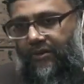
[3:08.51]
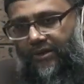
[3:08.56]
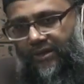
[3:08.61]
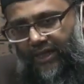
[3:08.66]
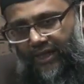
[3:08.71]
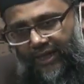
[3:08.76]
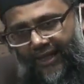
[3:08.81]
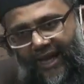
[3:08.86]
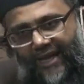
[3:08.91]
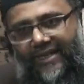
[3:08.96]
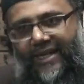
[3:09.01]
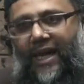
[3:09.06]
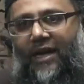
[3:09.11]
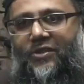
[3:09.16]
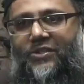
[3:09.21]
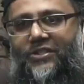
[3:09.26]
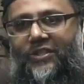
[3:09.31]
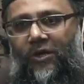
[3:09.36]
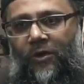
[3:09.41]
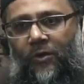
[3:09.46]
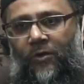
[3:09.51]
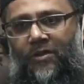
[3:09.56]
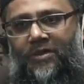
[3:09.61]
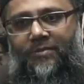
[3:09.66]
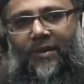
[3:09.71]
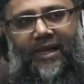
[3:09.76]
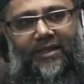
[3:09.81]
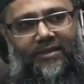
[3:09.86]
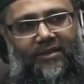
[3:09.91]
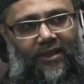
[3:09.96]
or connect our
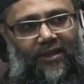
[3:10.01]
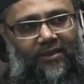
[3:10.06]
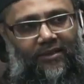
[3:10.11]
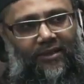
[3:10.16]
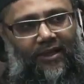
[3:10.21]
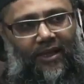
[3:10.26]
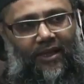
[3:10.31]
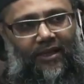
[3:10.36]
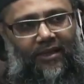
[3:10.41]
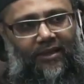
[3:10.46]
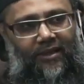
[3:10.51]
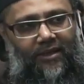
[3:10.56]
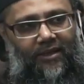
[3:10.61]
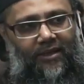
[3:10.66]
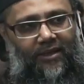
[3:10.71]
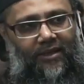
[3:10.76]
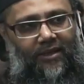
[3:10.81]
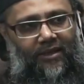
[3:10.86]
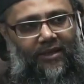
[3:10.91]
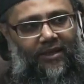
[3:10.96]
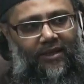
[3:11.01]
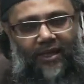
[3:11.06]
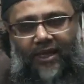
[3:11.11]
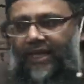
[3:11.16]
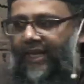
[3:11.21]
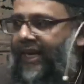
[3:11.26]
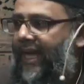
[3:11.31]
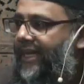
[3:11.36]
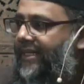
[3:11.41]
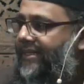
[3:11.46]
souls back to Allah,
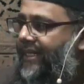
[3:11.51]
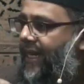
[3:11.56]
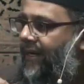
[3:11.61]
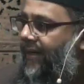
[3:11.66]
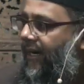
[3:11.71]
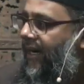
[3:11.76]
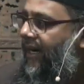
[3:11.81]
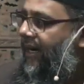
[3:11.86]
connect our